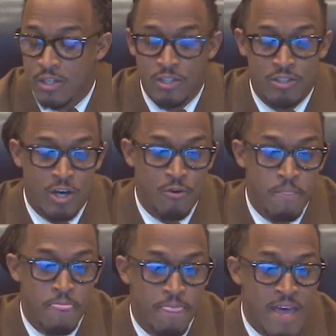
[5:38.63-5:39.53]

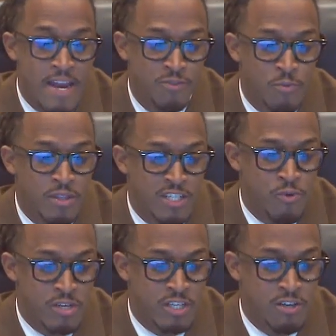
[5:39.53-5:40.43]
So that is what this
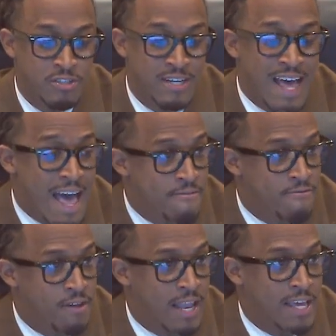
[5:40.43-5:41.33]
resolution, I
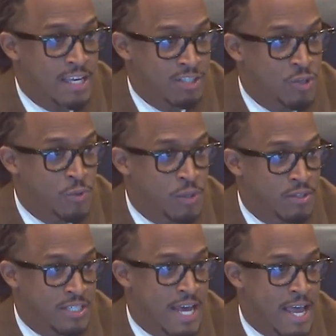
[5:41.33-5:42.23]
feel like, is doing
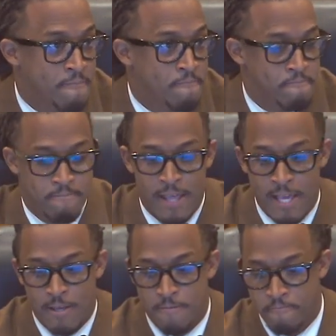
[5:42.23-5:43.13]
today.
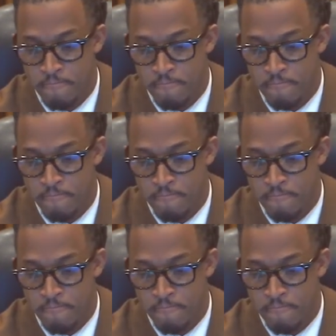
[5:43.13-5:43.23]
Thank you.